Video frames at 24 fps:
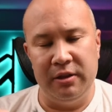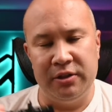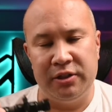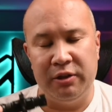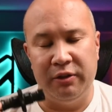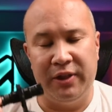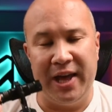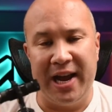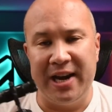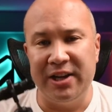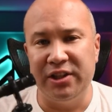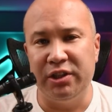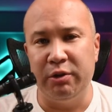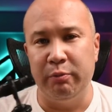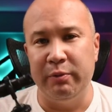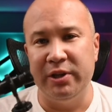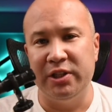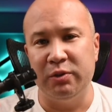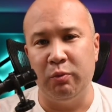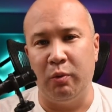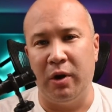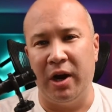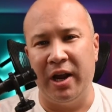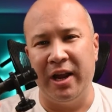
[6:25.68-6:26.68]
that is the
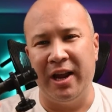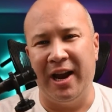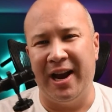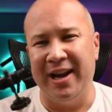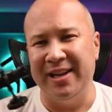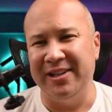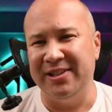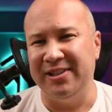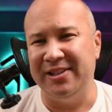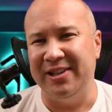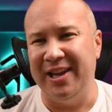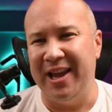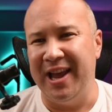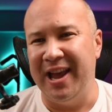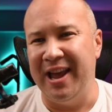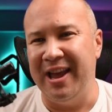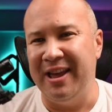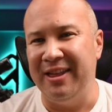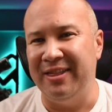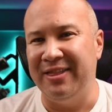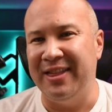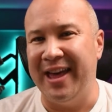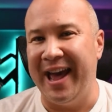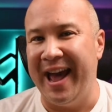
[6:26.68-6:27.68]
reason why I
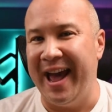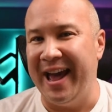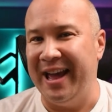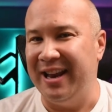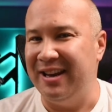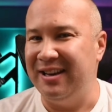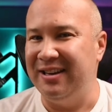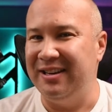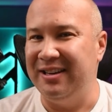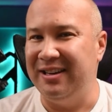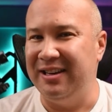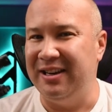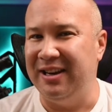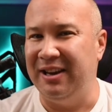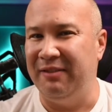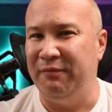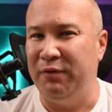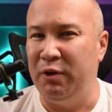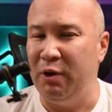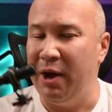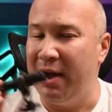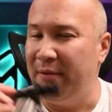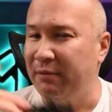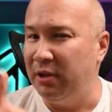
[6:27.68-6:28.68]
say that if
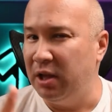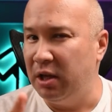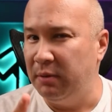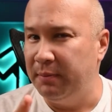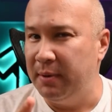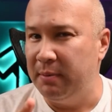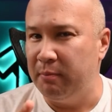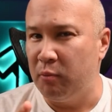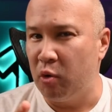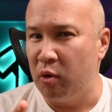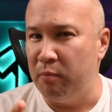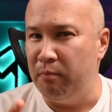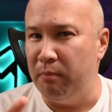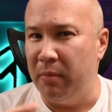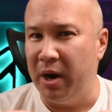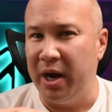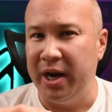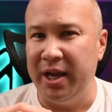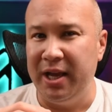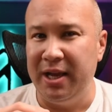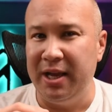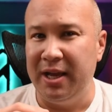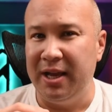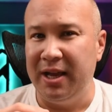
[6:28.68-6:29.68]
you have a little bit more
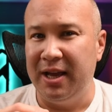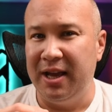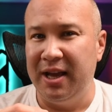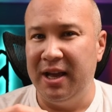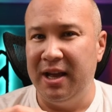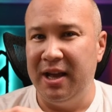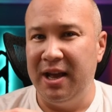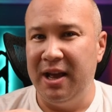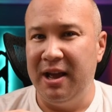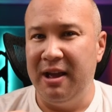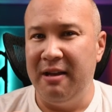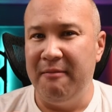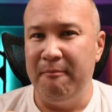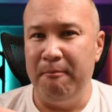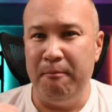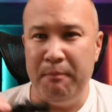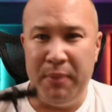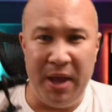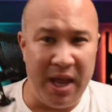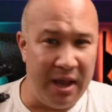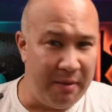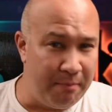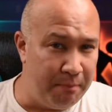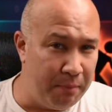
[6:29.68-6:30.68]
money,
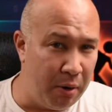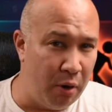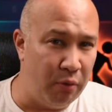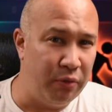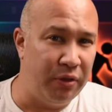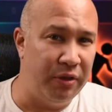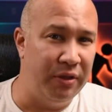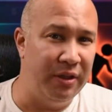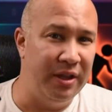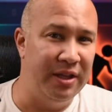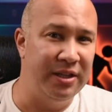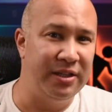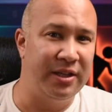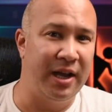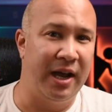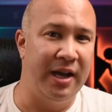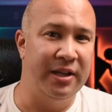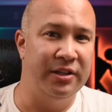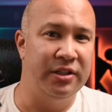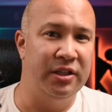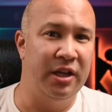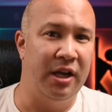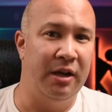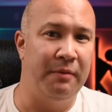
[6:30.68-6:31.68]
pick both of these
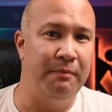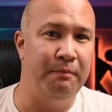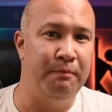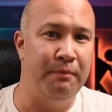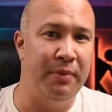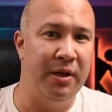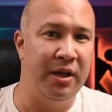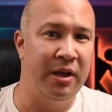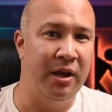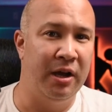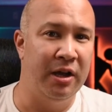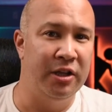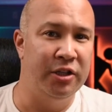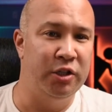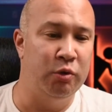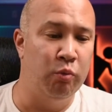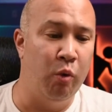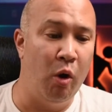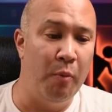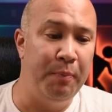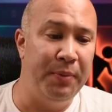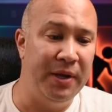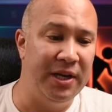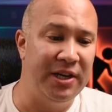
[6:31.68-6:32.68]
guys up because you
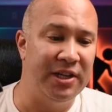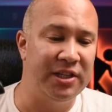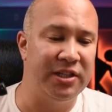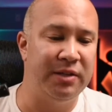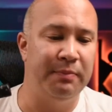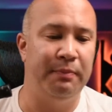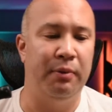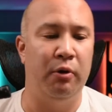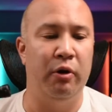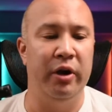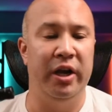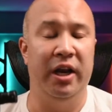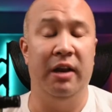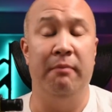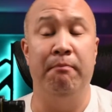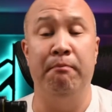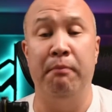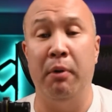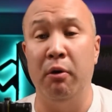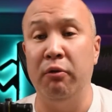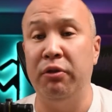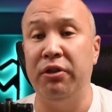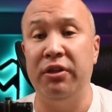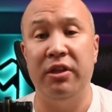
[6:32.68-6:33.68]
won't be disappointed.
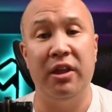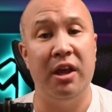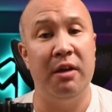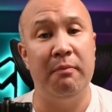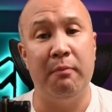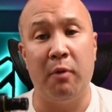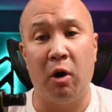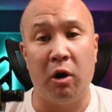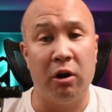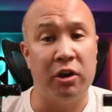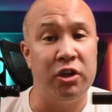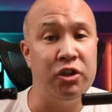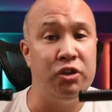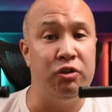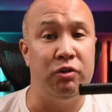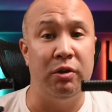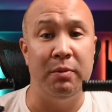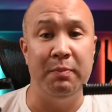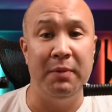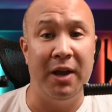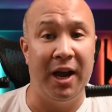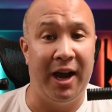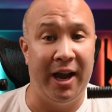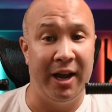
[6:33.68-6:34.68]
Both of them are
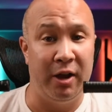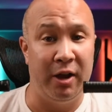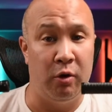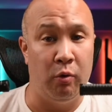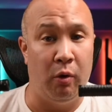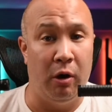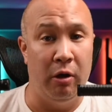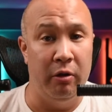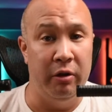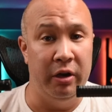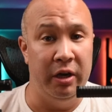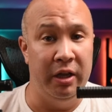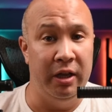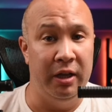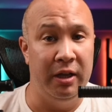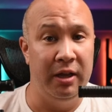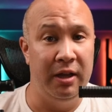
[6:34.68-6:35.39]
extremely high quality.